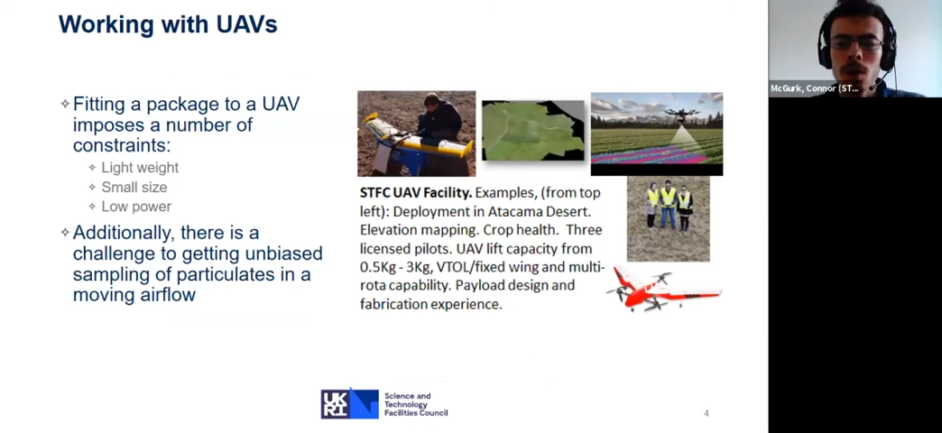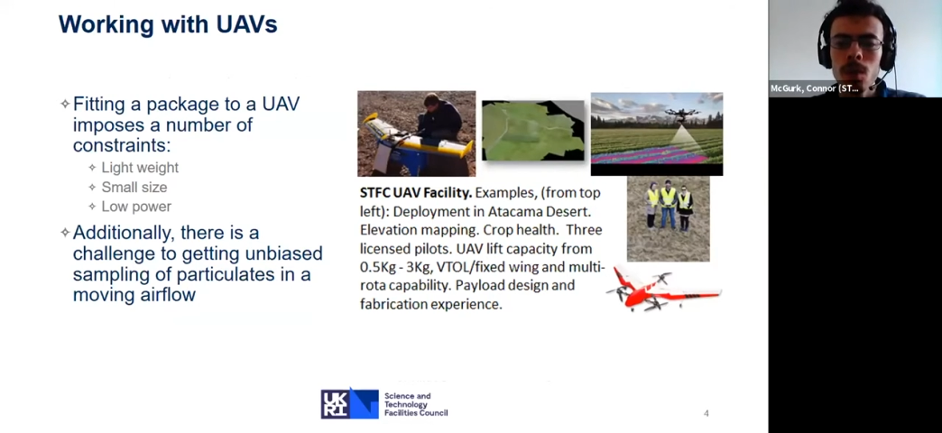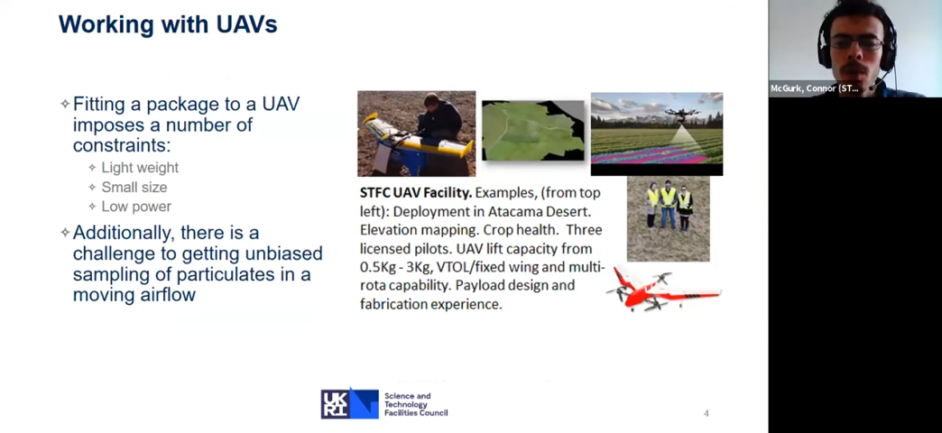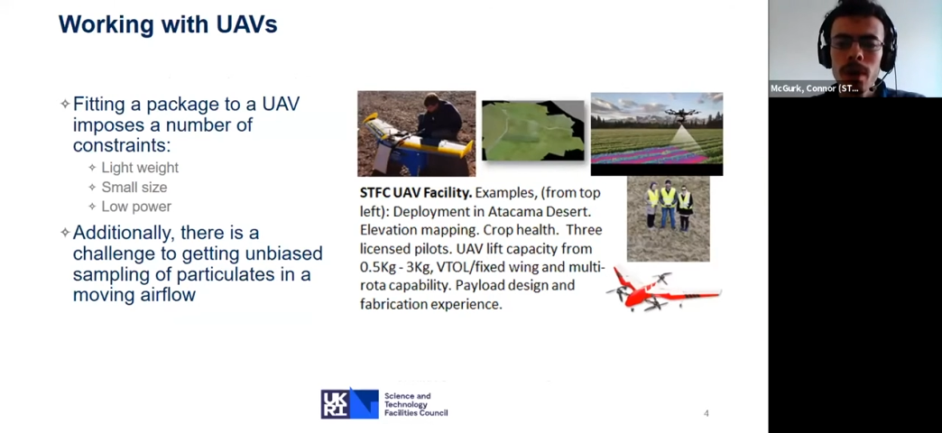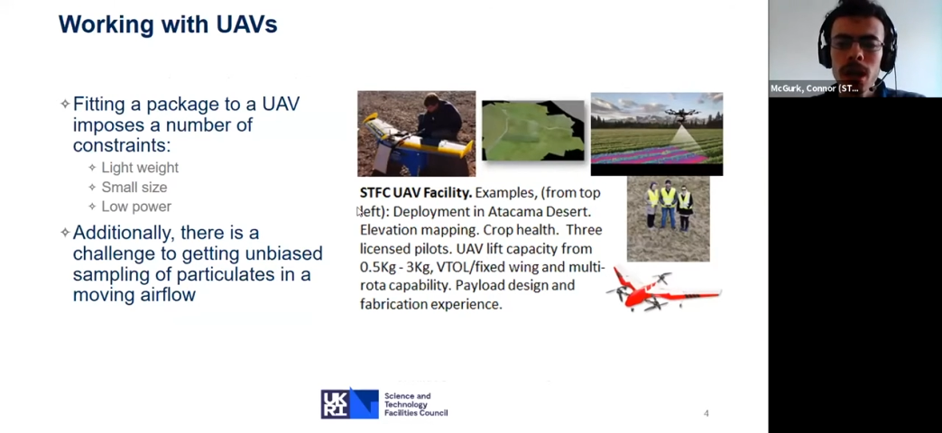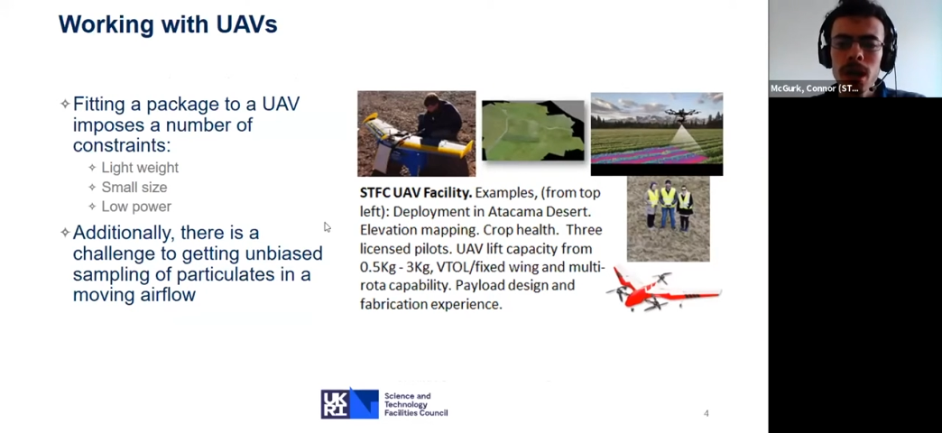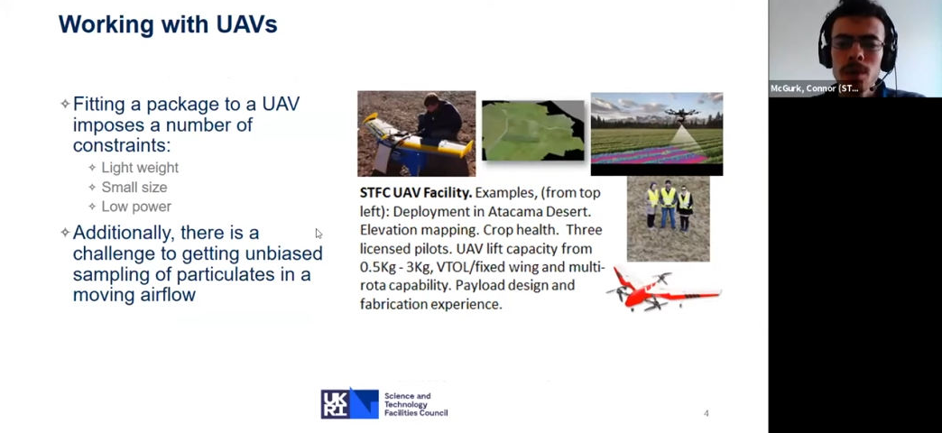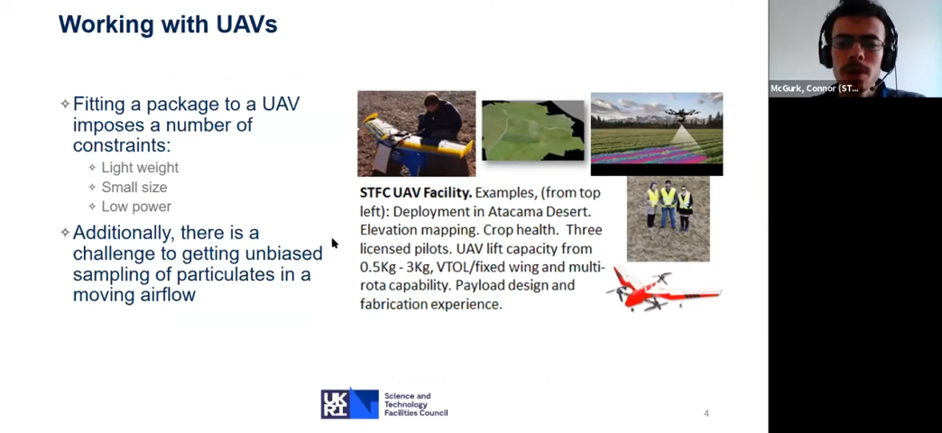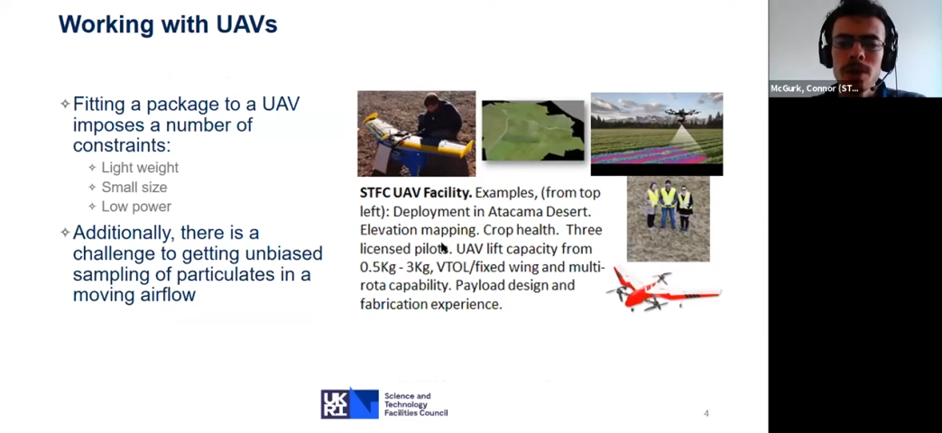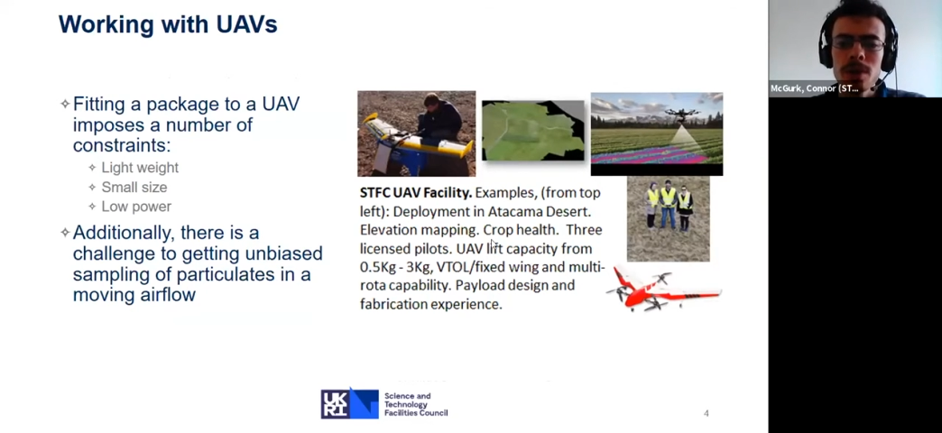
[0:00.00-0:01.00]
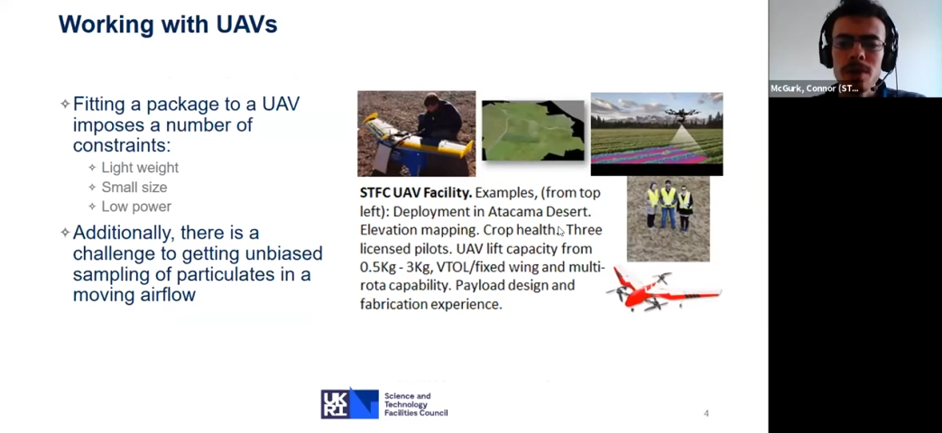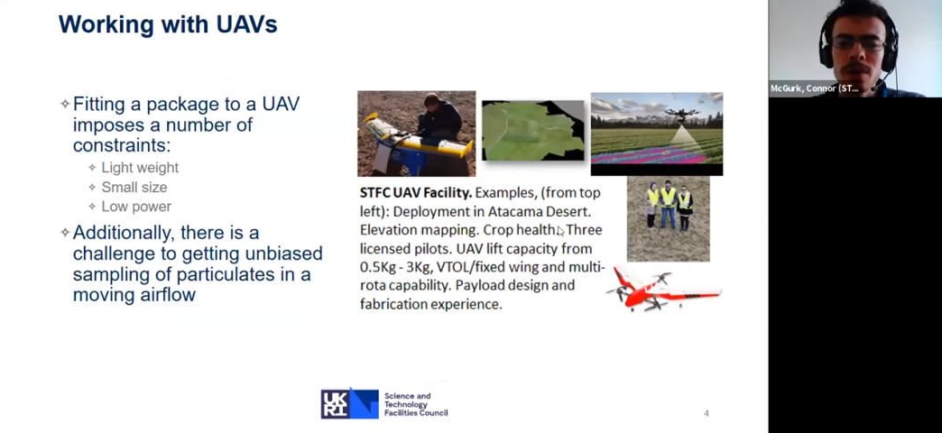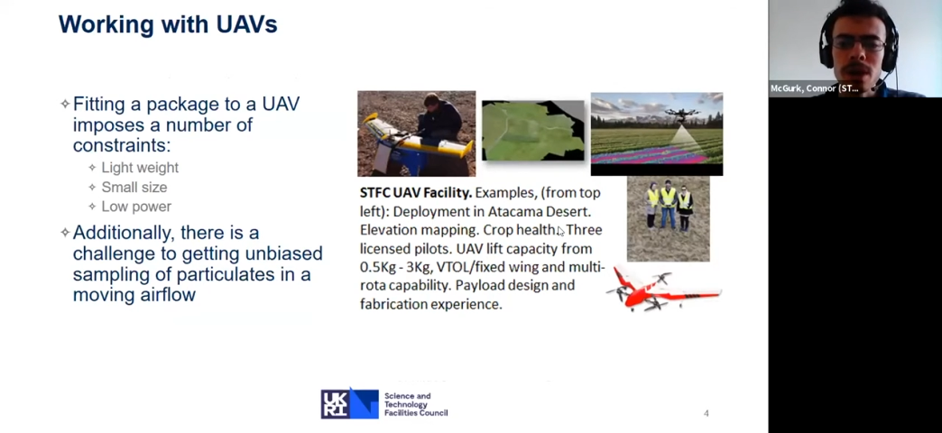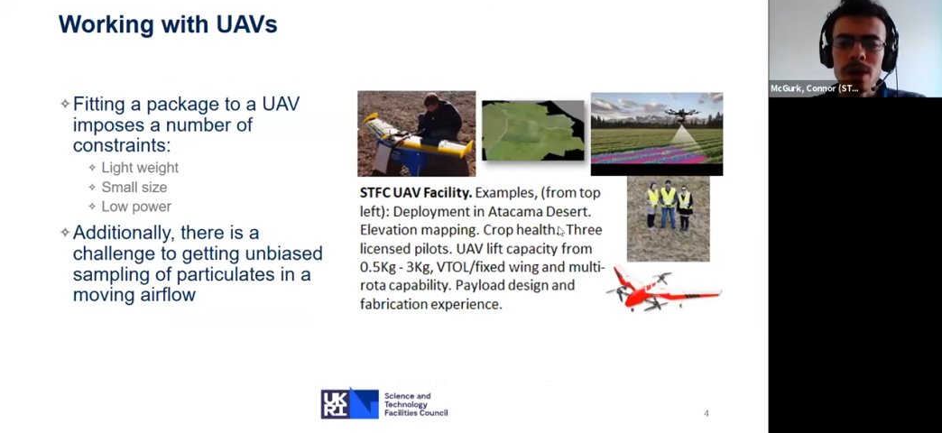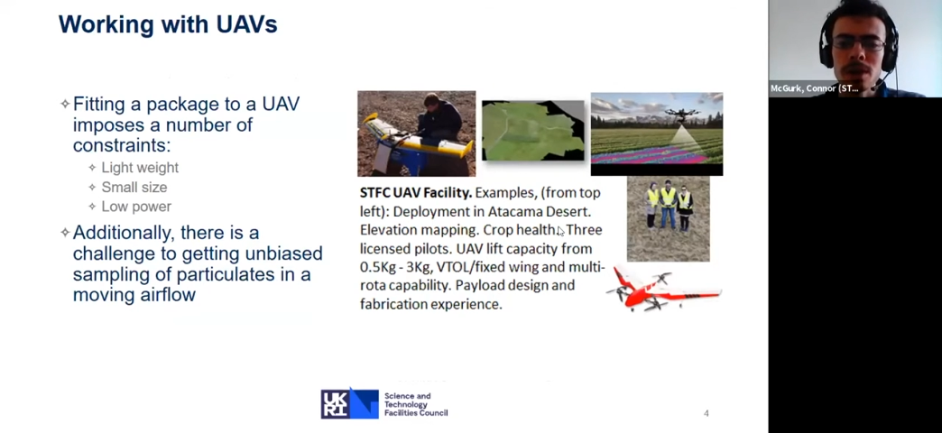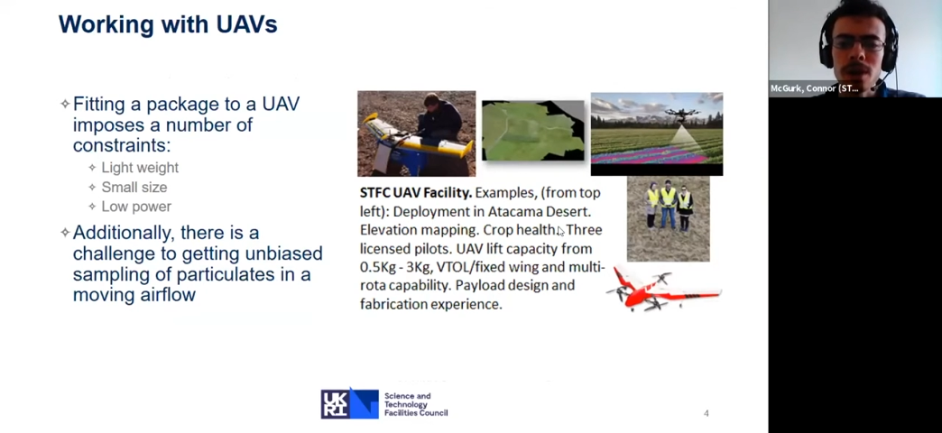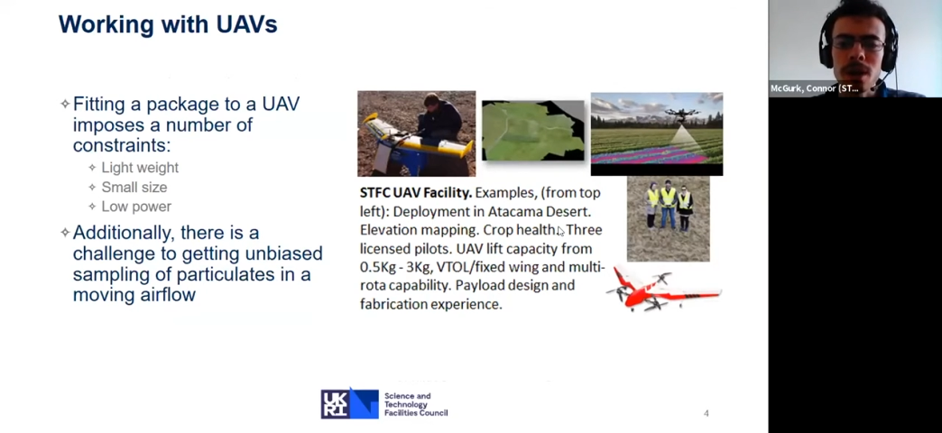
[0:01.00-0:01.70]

Working with UAVs